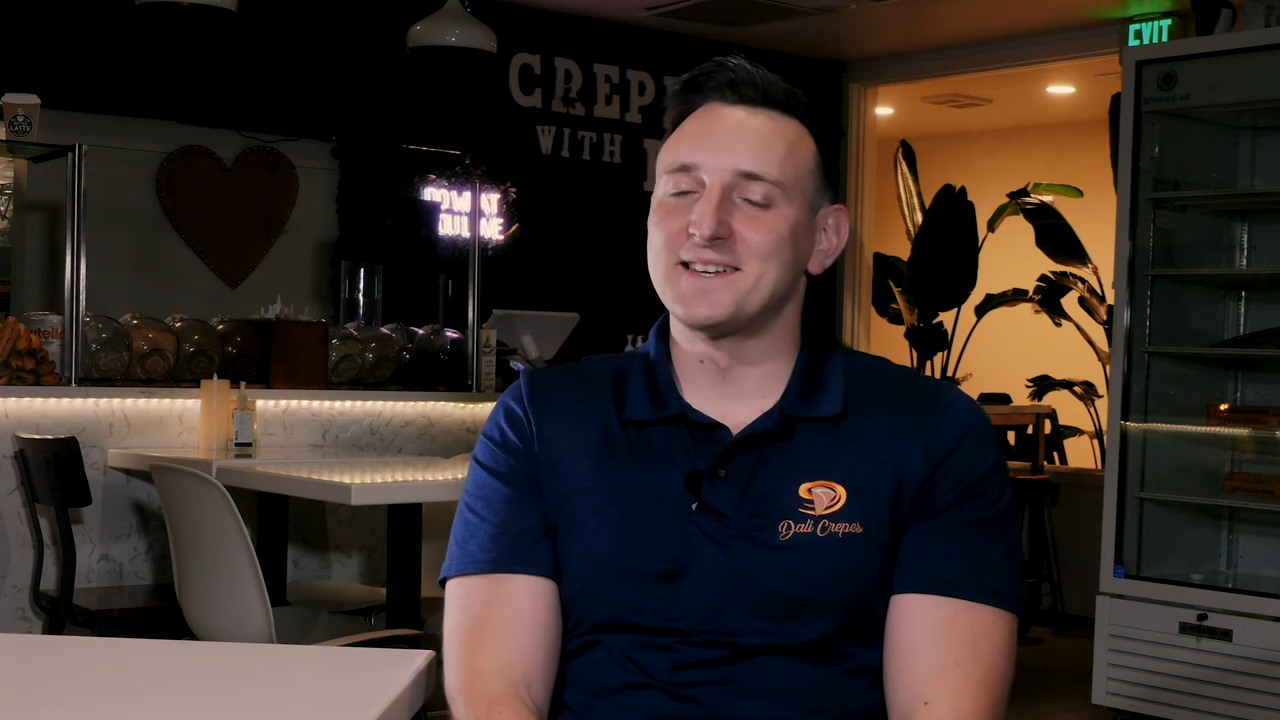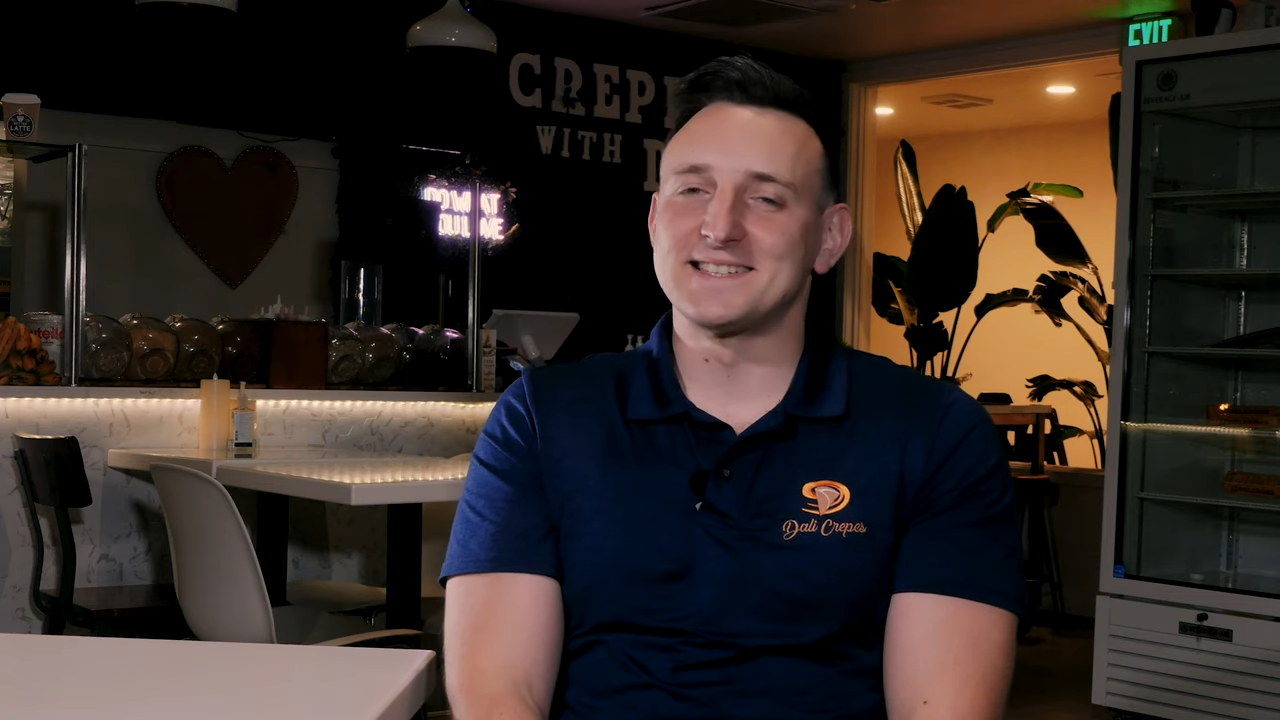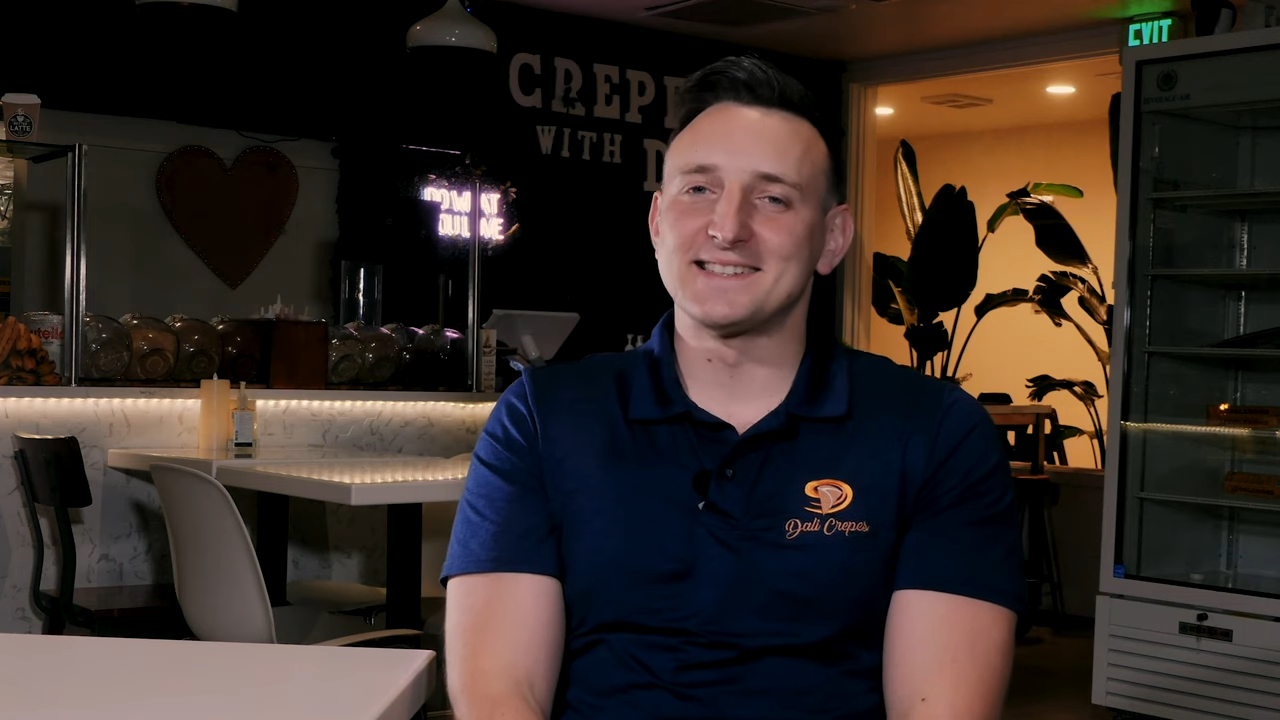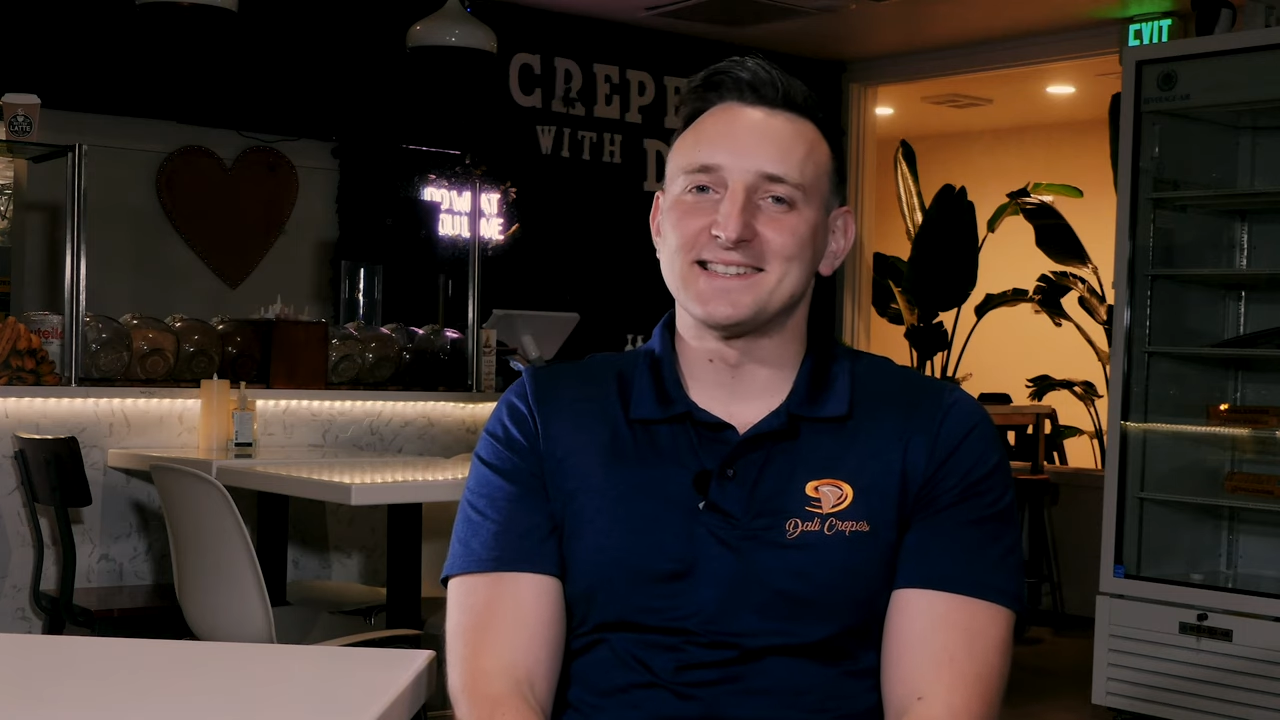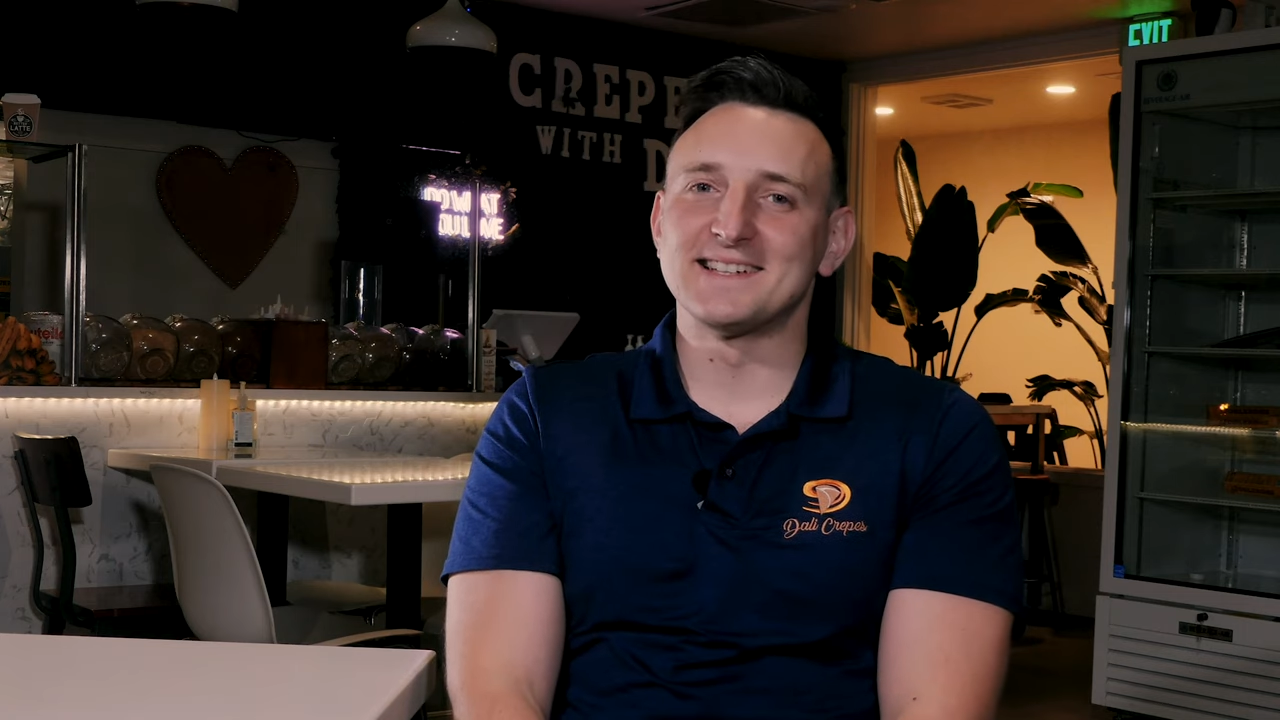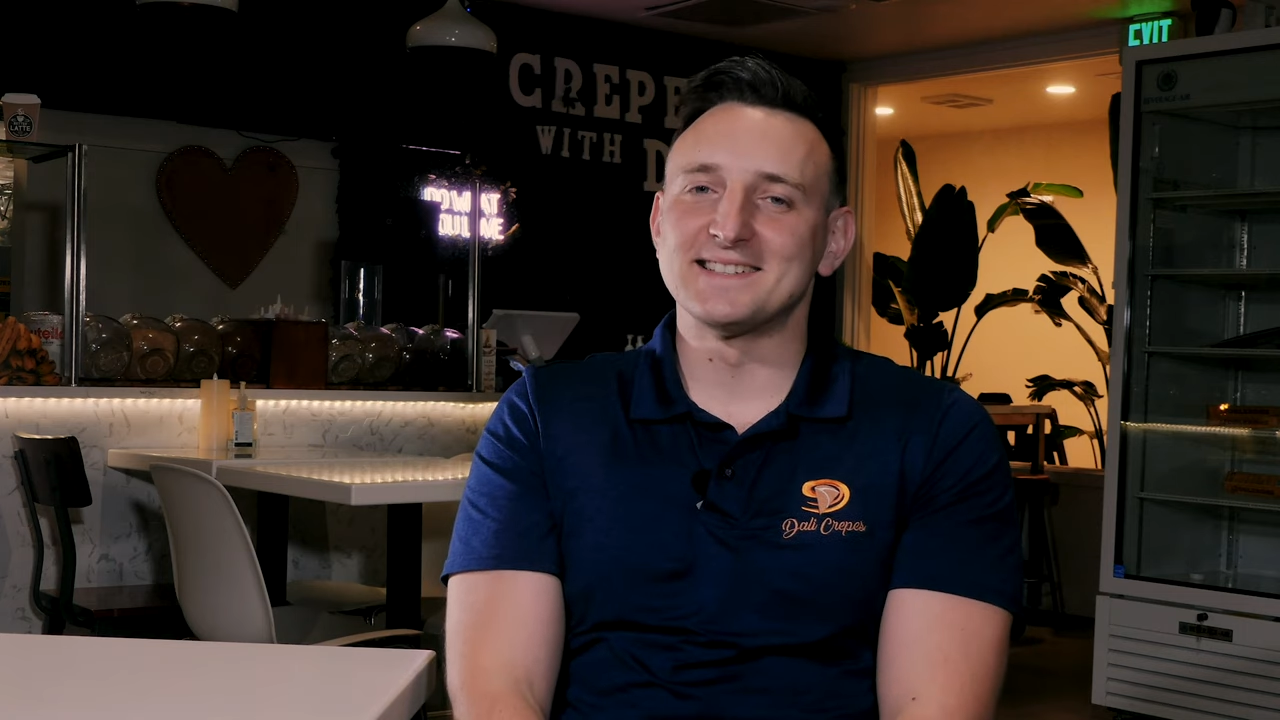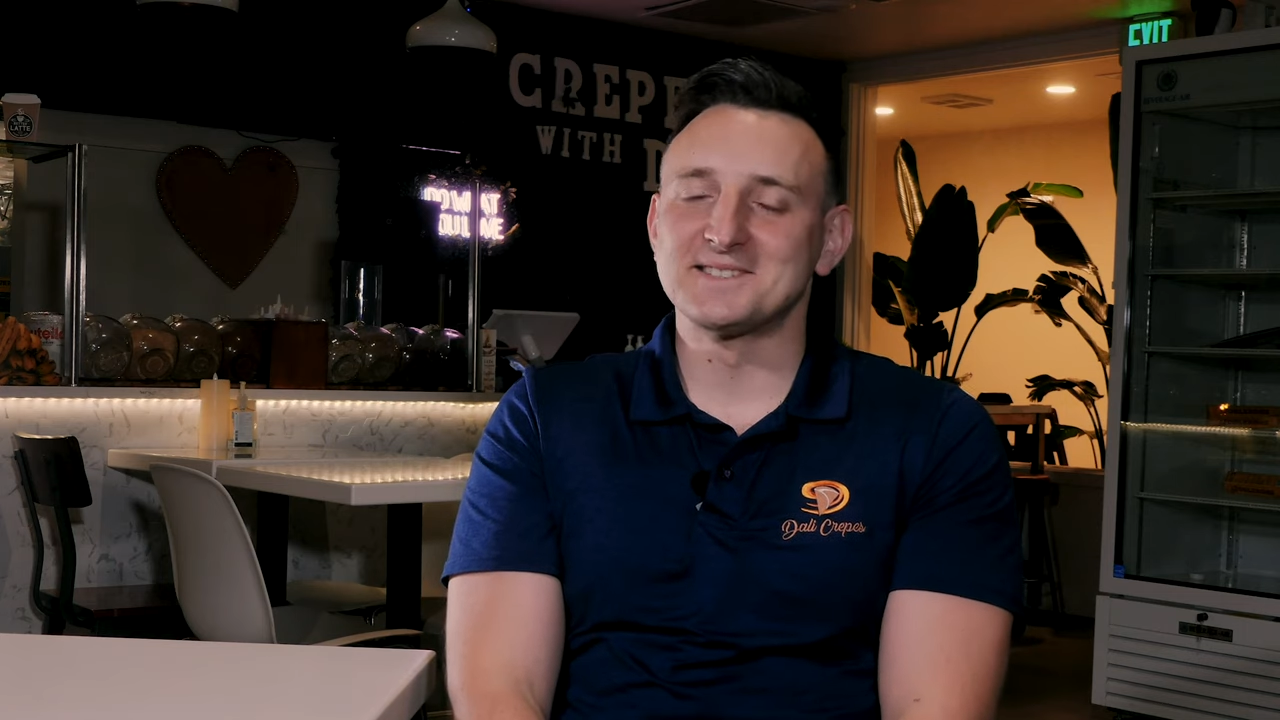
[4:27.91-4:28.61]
fixing the